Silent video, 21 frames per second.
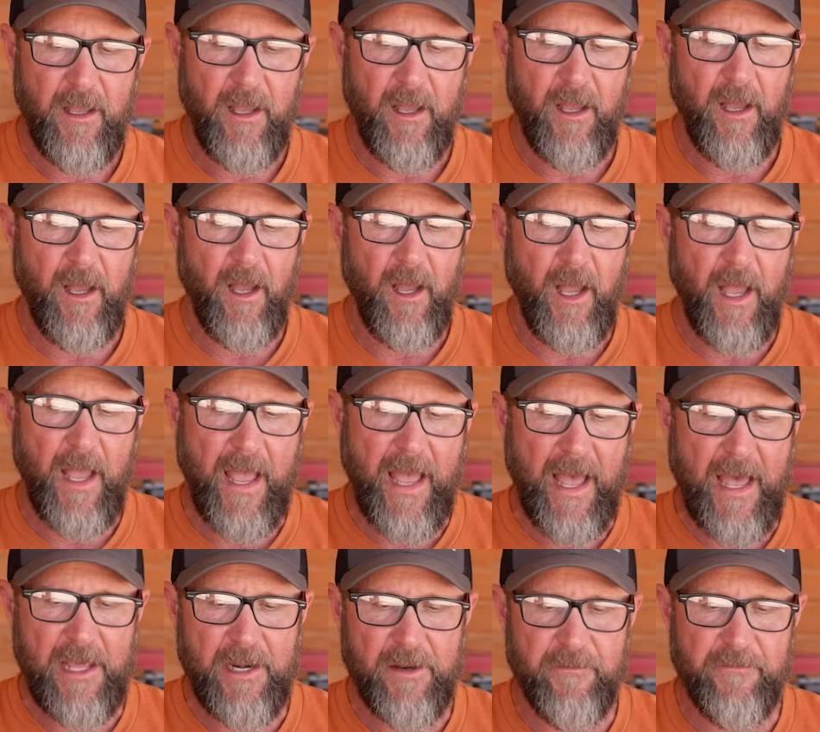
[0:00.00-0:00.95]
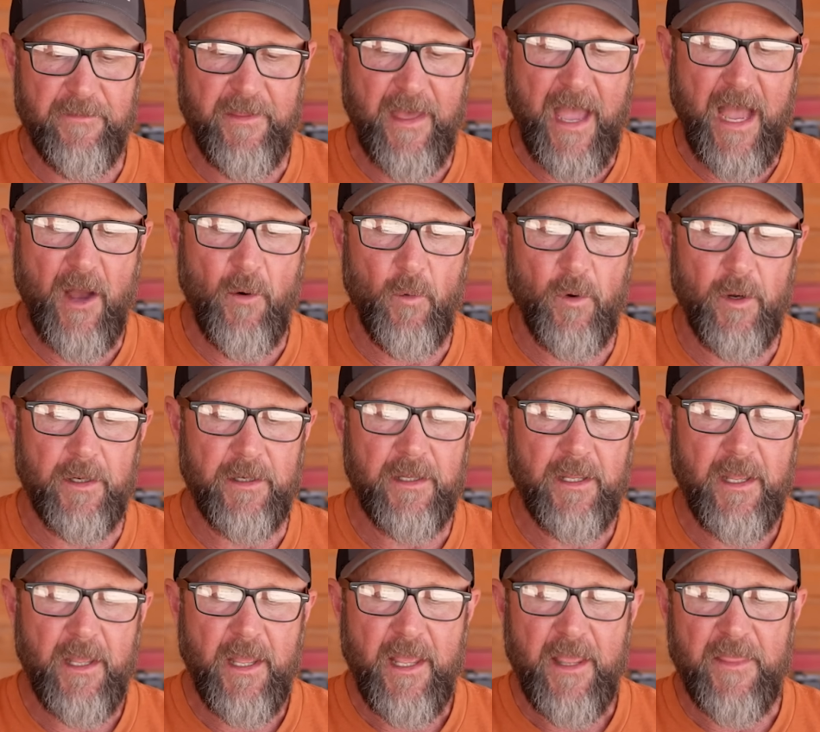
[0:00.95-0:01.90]
out of that one.
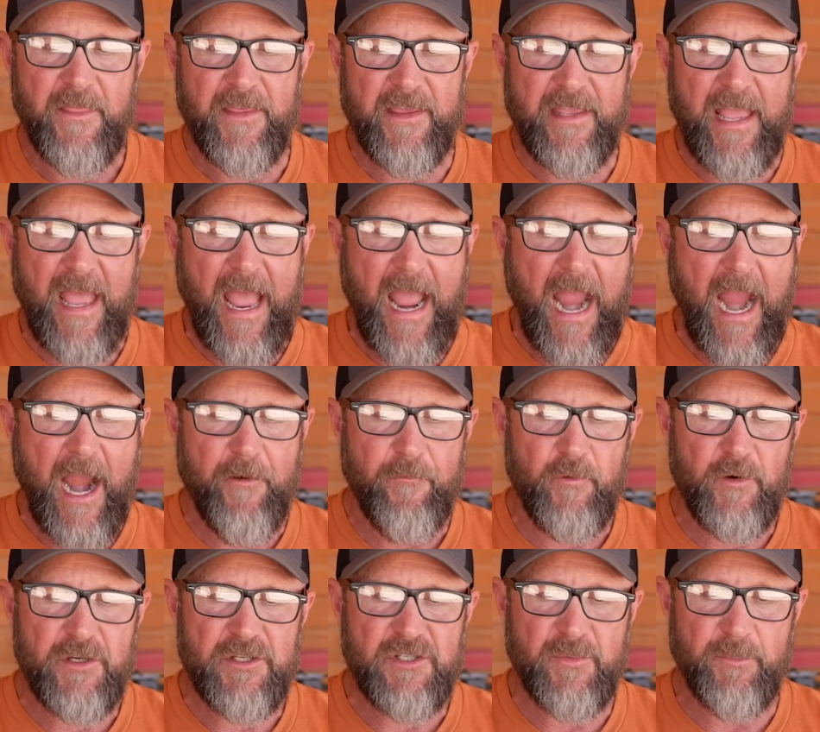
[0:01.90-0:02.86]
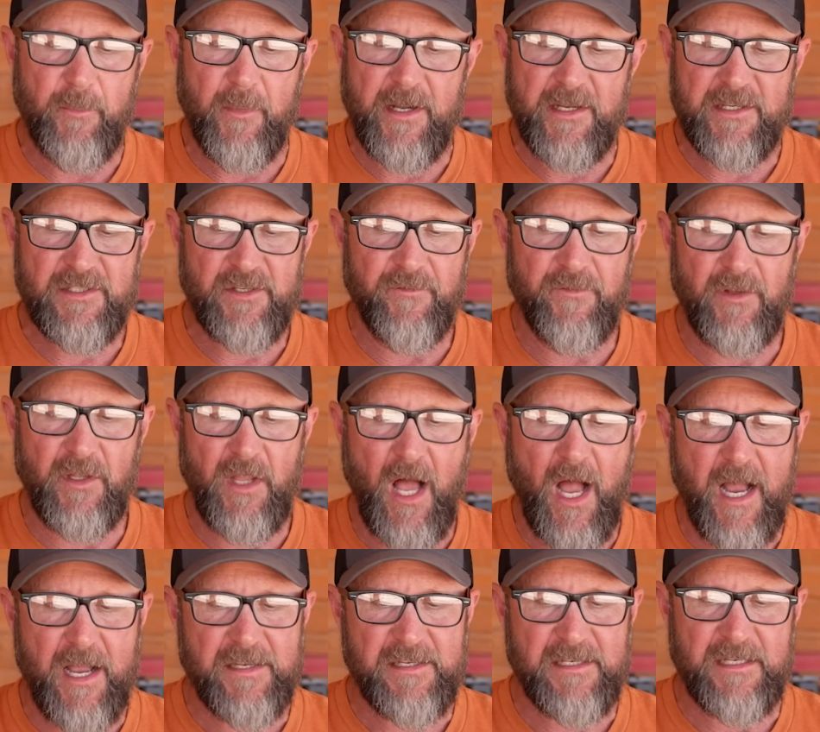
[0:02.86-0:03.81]
The average muzzle
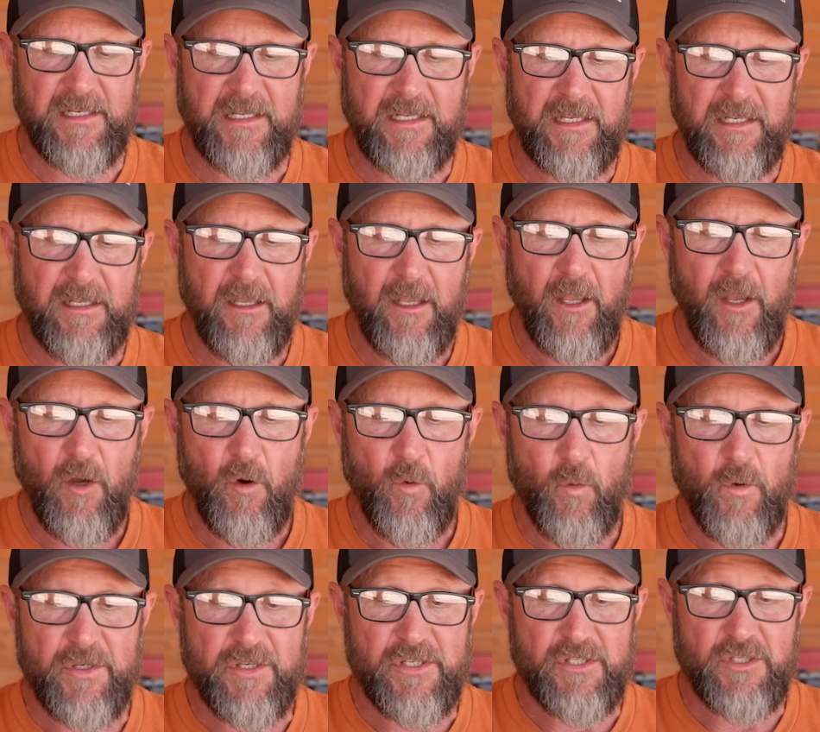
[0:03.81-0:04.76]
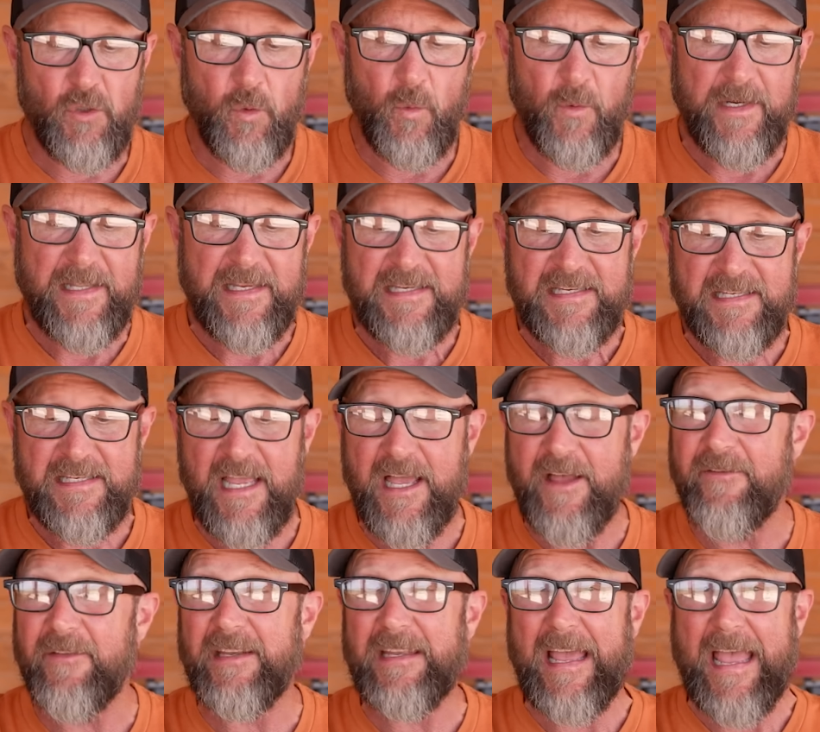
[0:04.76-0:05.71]
velocity was
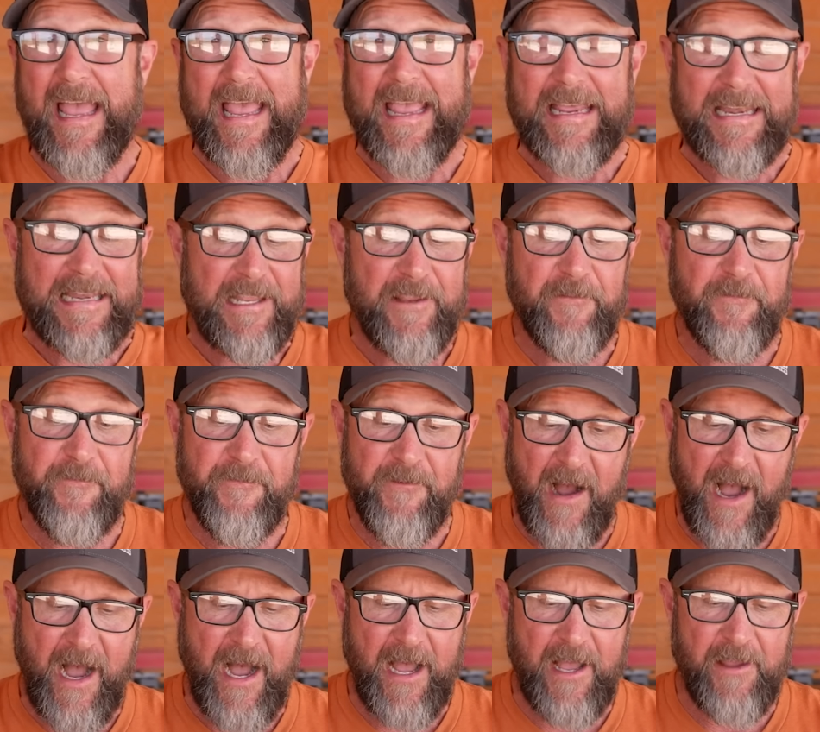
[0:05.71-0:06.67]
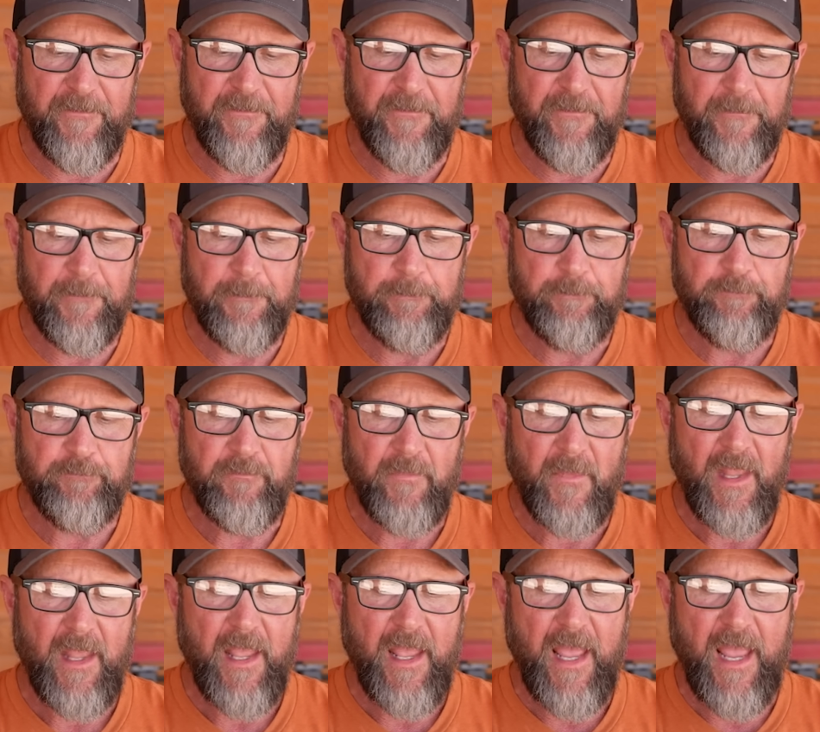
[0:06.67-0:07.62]
27.85,
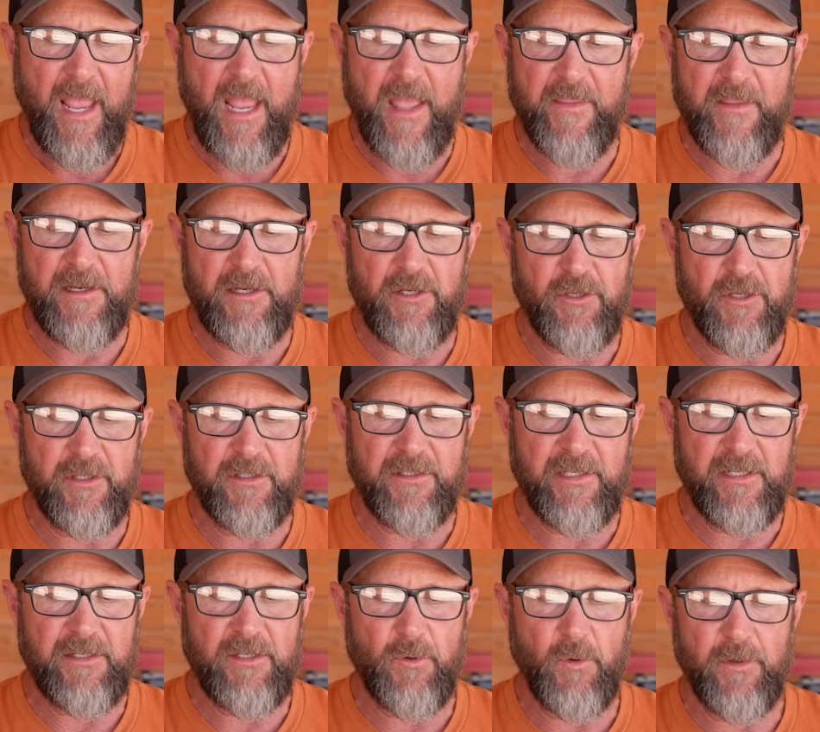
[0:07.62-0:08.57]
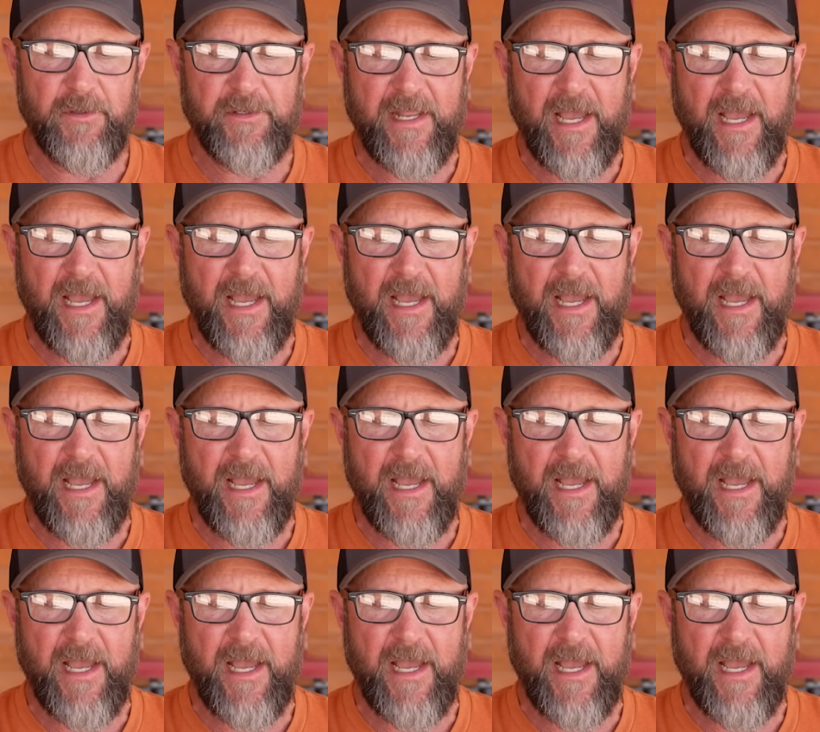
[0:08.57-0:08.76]
And then you continue on